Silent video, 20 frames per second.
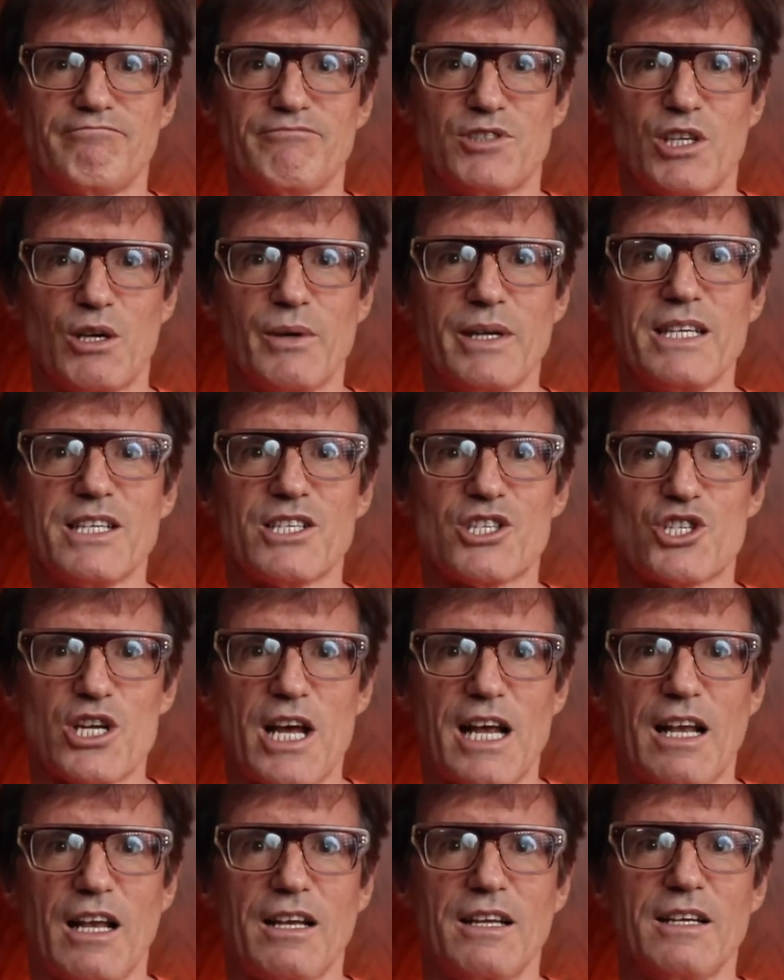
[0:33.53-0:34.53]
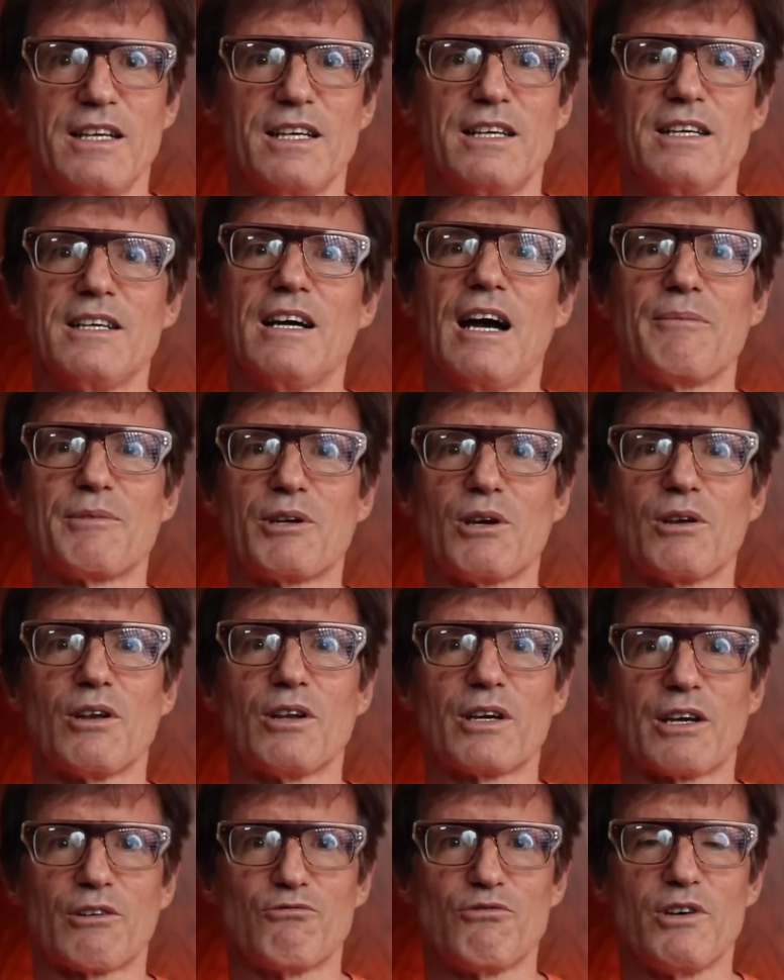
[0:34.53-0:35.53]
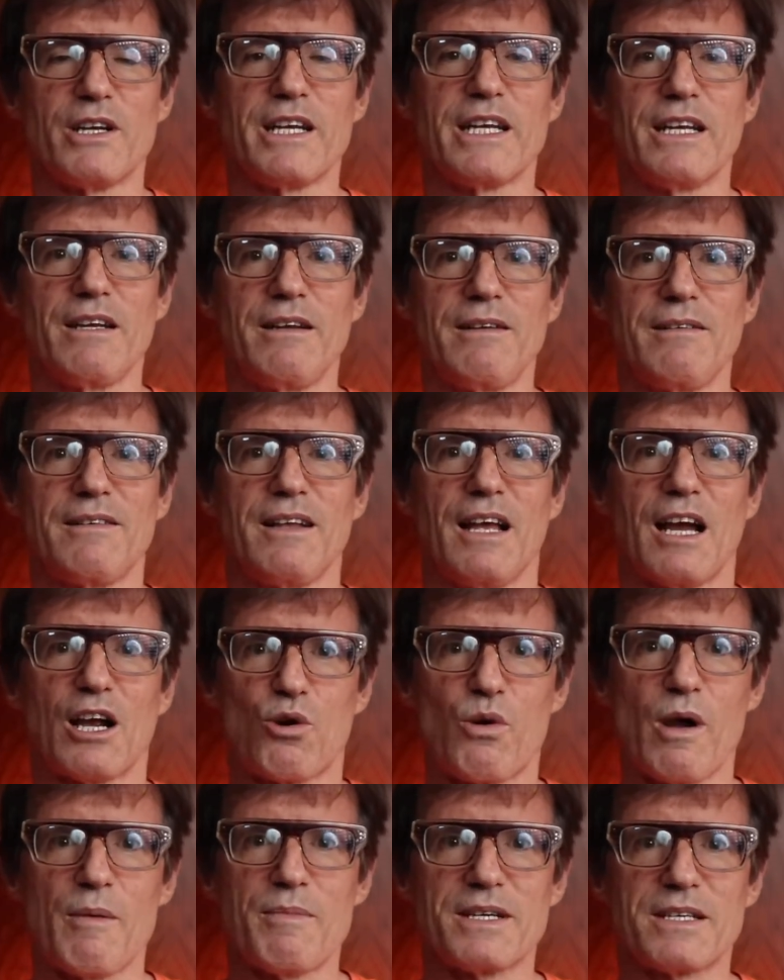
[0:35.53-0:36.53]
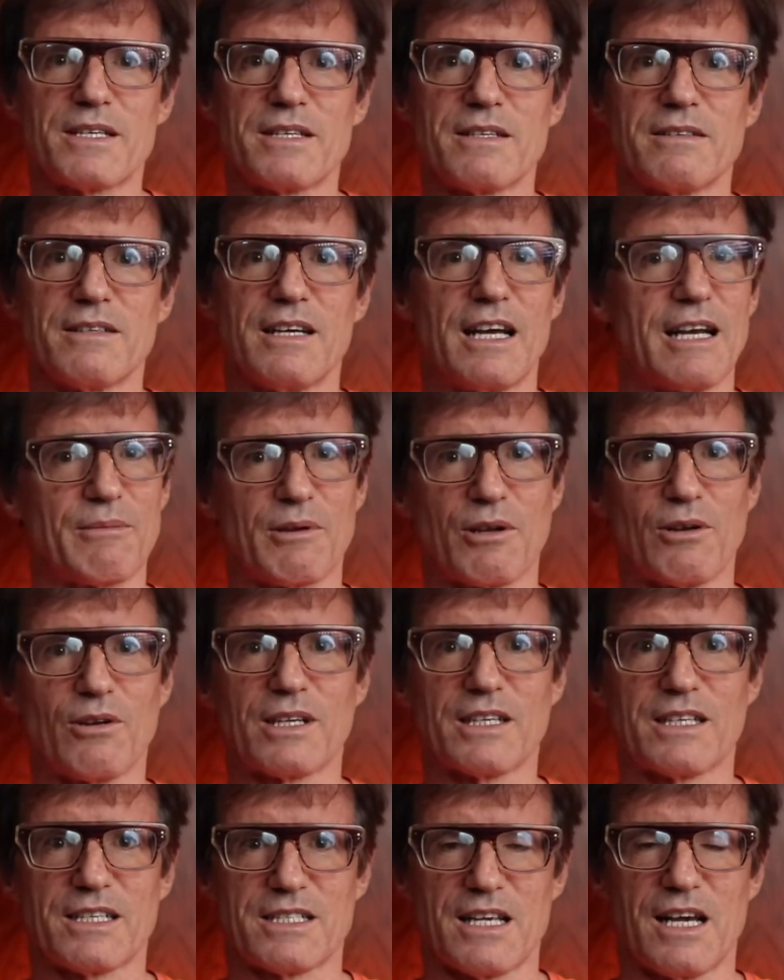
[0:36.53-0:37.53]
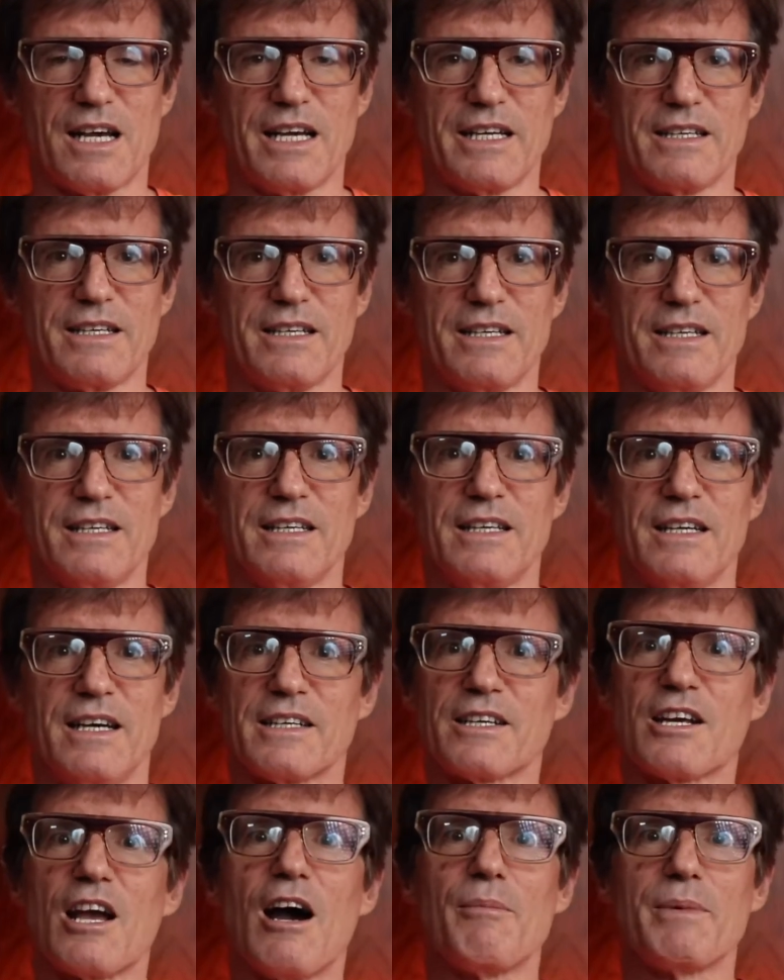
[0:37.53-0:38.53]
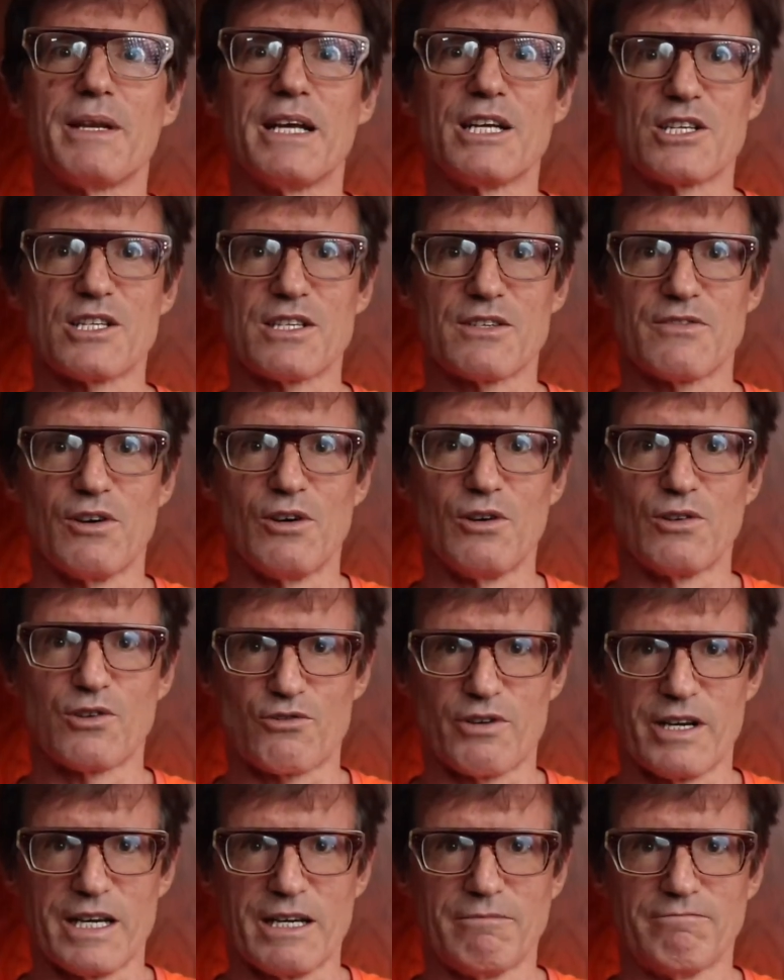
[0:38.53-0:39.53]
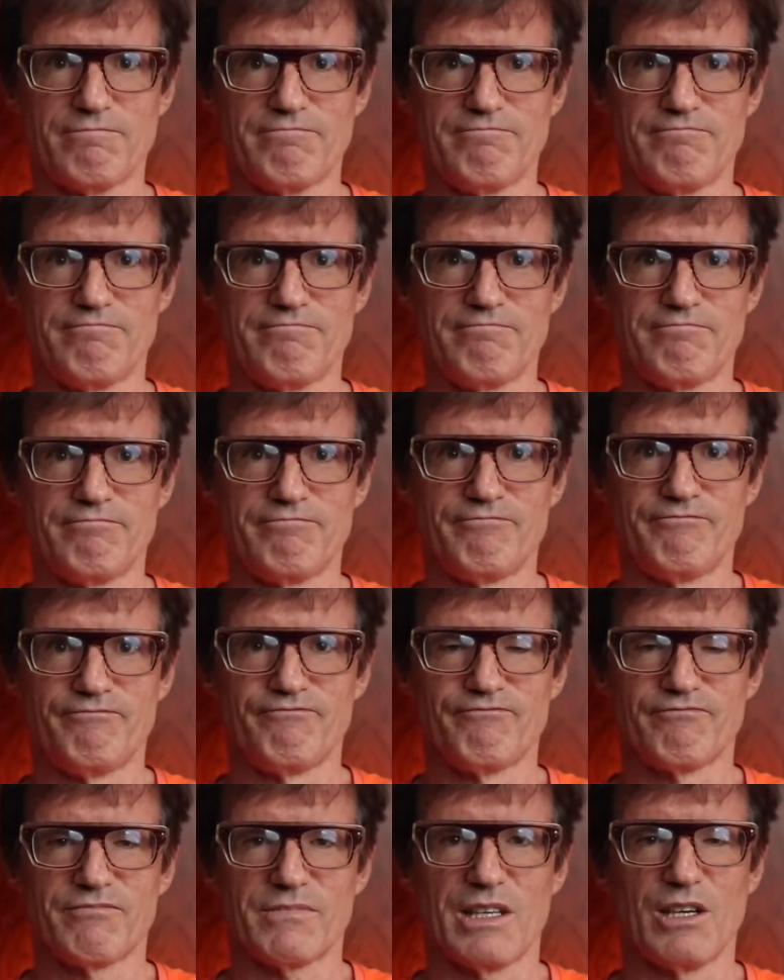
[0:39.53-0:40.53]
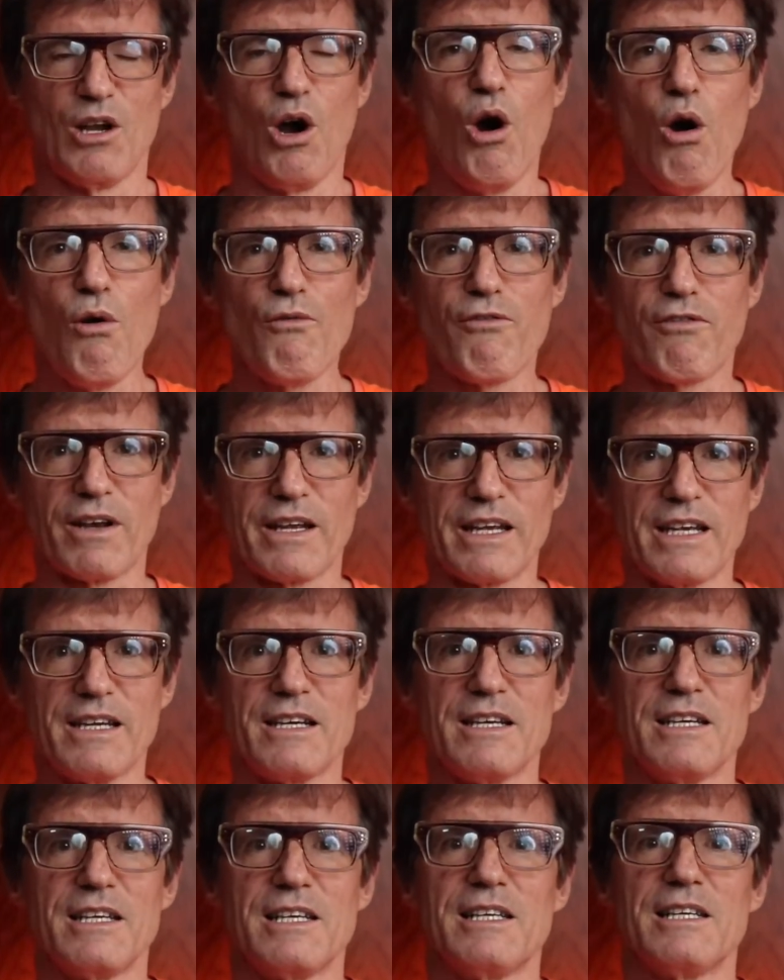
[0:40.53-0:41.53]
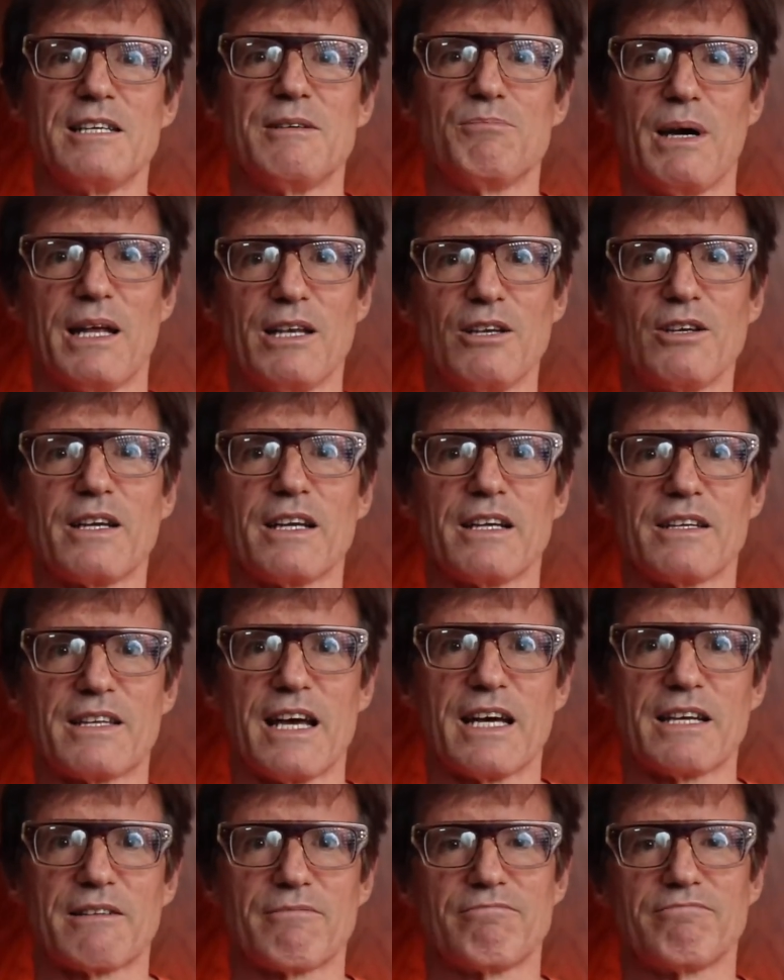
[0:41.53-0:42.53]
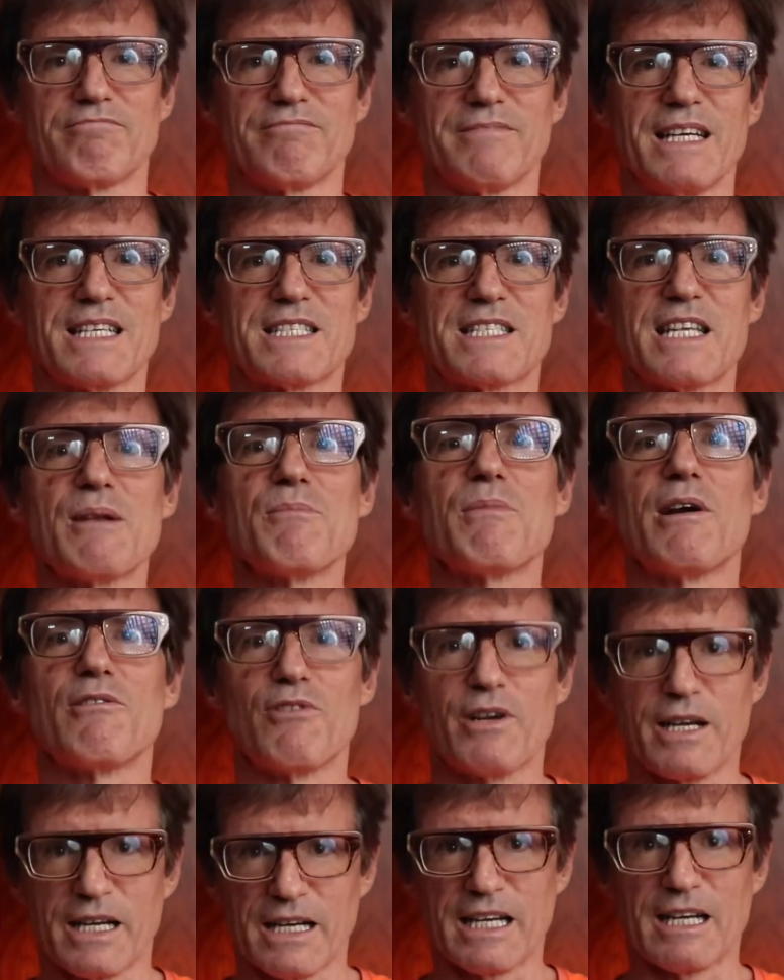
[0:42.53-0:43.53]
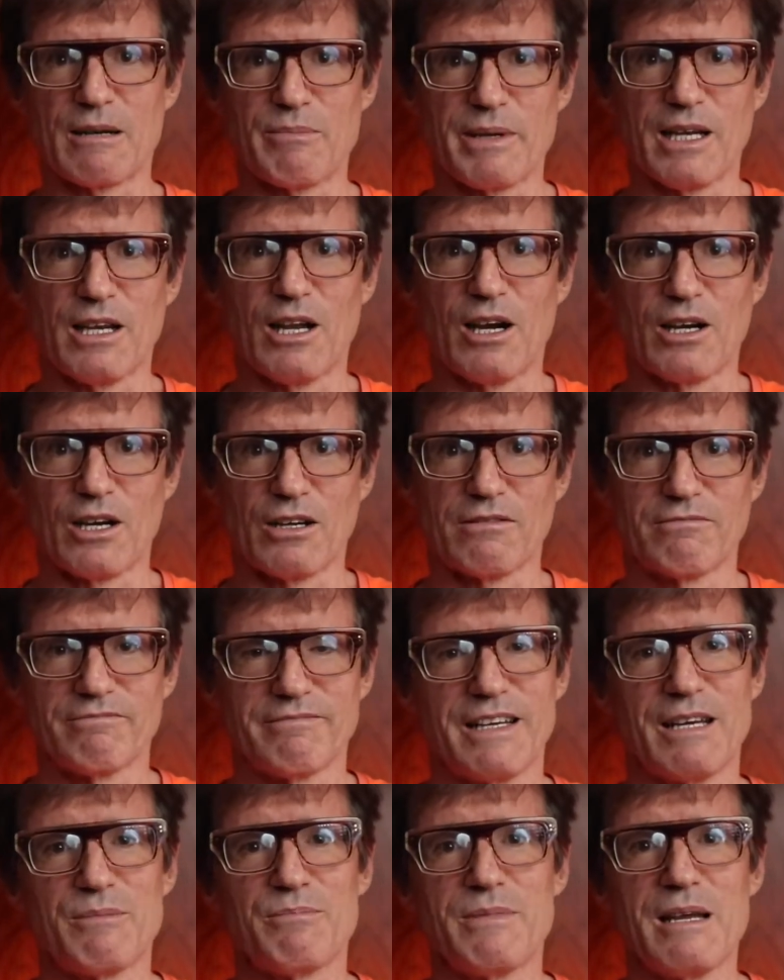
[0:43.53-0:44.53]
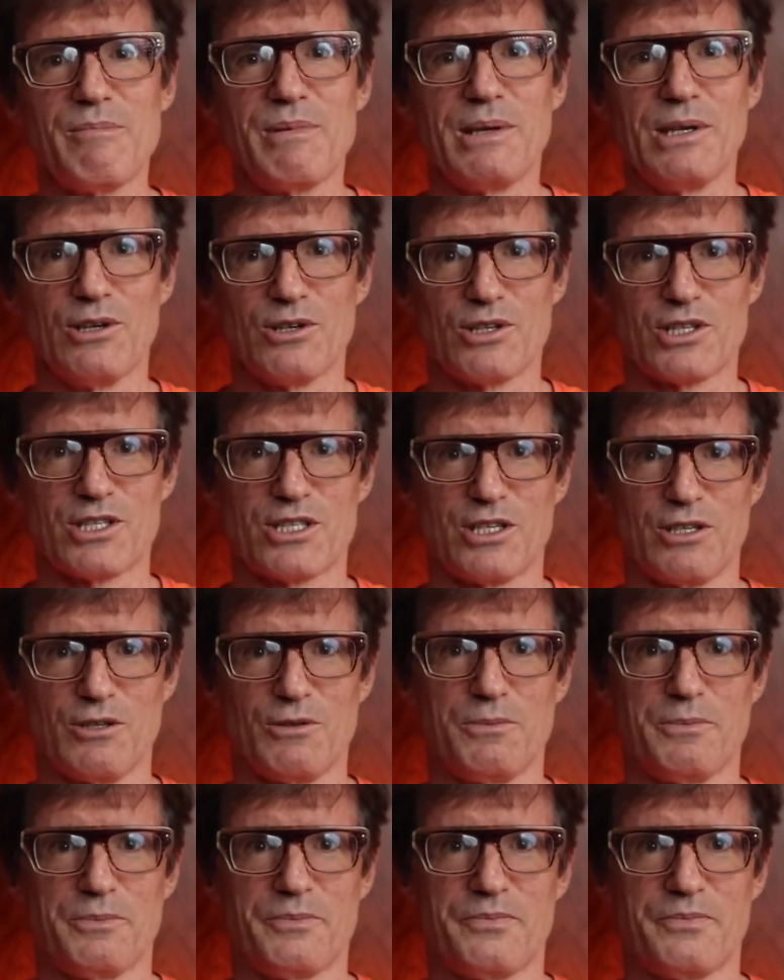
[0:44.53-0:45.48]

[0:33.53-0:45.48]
So in this channel, I'm going to look at running, equipment, and I'm going to look at design, and combinations of all three. And hopefully, by looking at that, extend my running a little bit longer, and maybe yours too.